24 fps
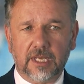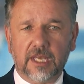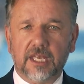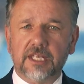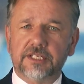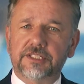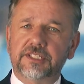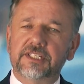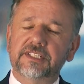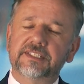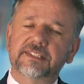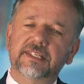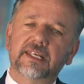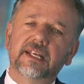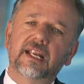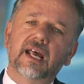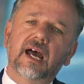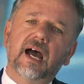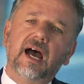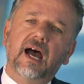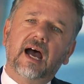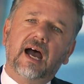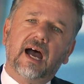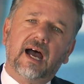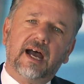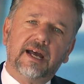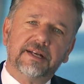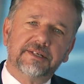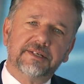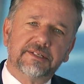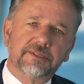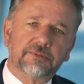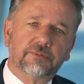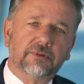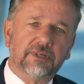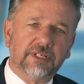And she said, I
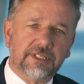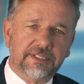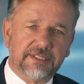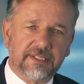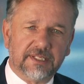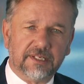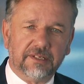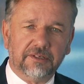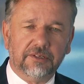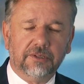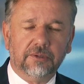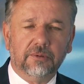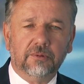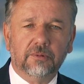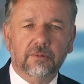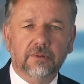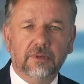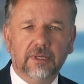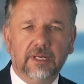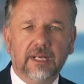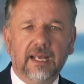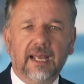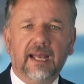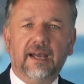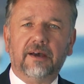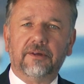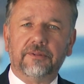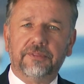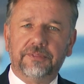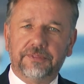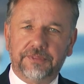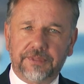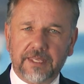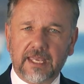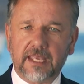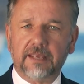just want to tell you how
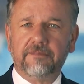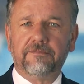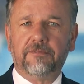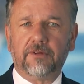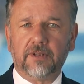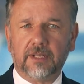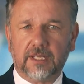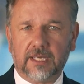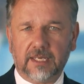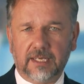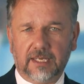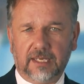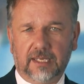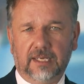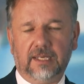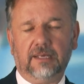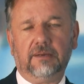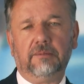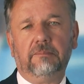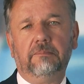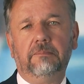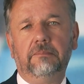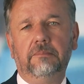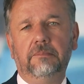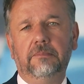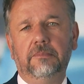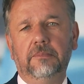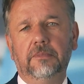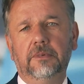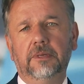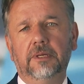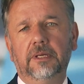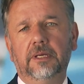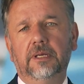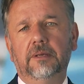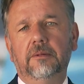thankful I am,
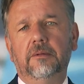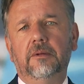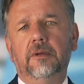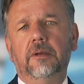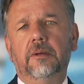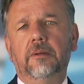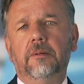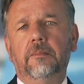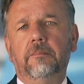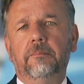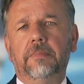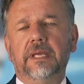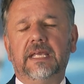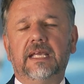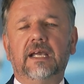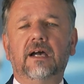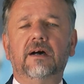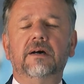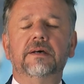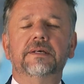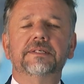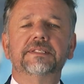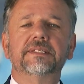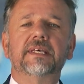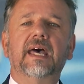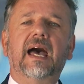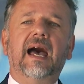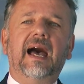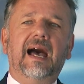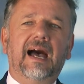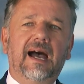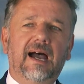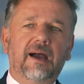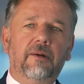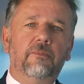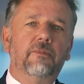because
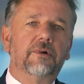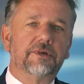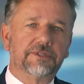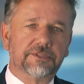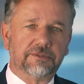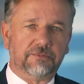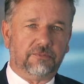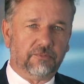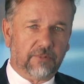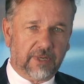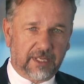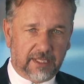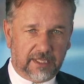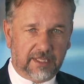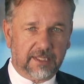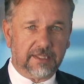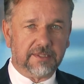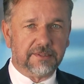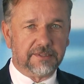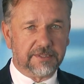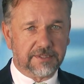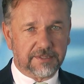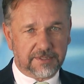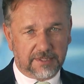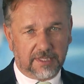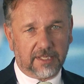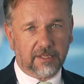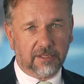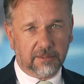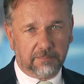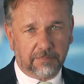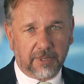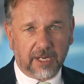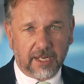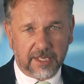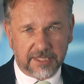I wasn't ready to say
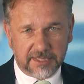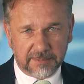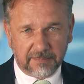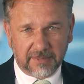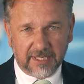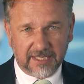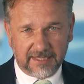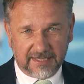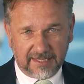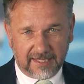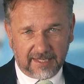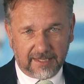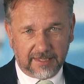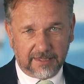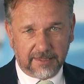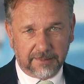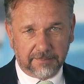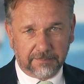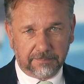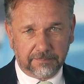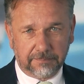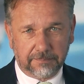goodbye to my daddy.